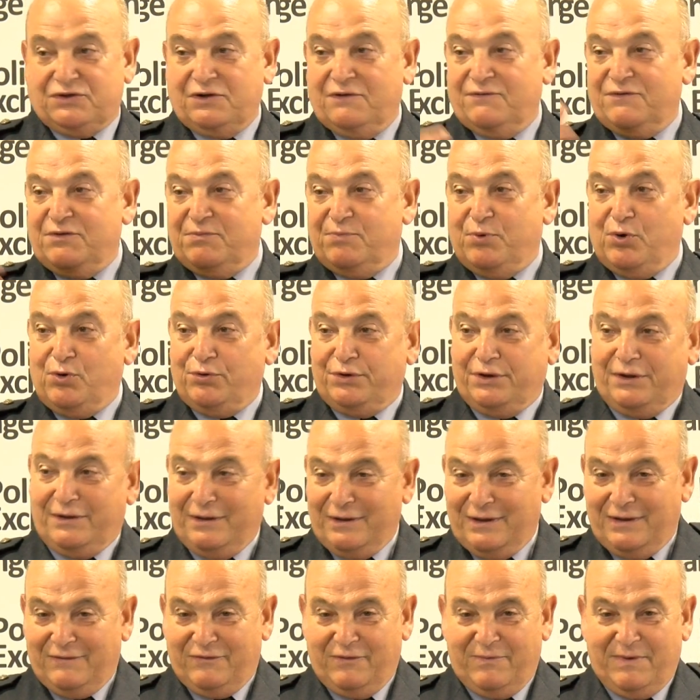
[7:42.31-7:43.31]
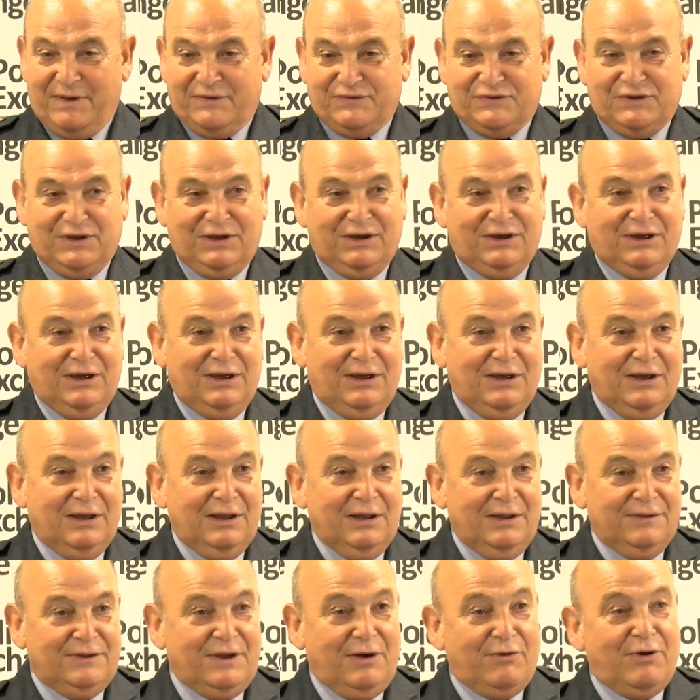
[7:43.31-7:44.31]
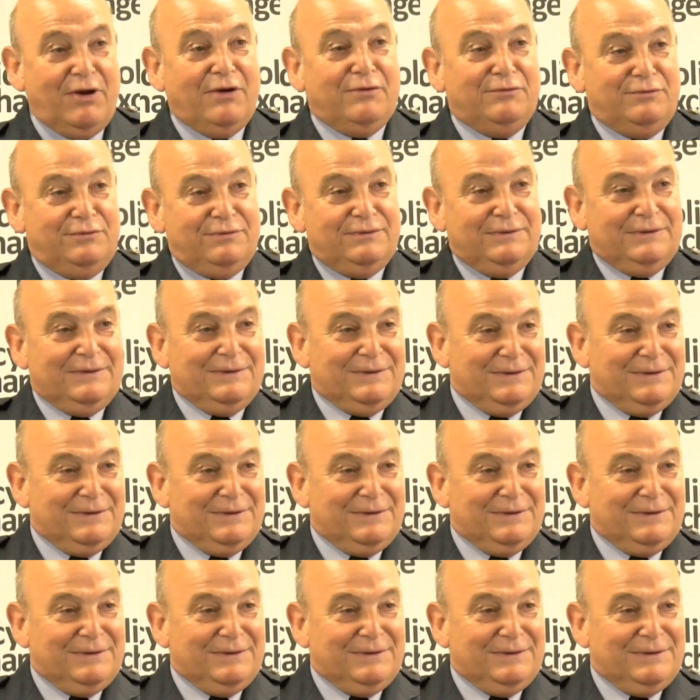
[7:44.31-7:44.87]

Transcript: over the border from Helsinki their own